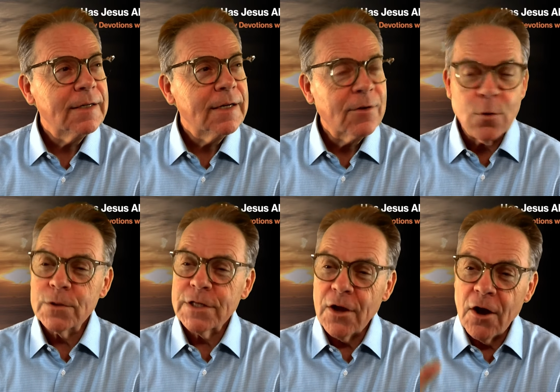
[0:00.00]
Of
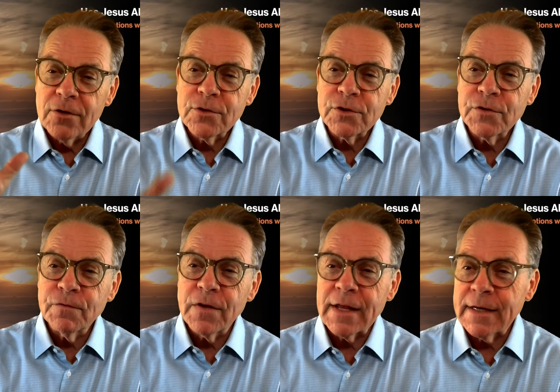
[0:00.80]
course, the altars
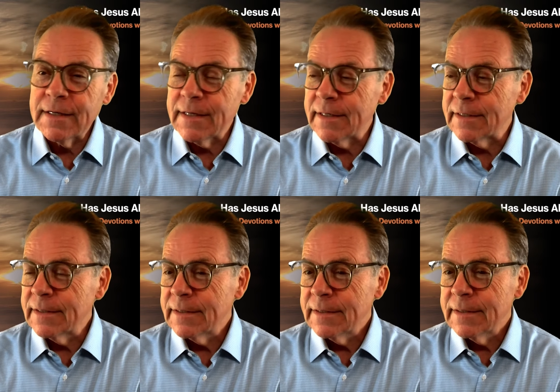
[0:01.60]
flooded
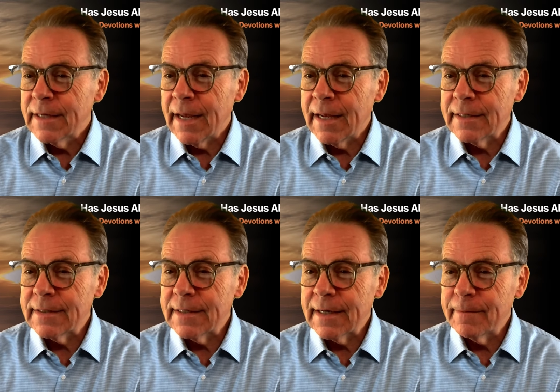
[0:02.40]
and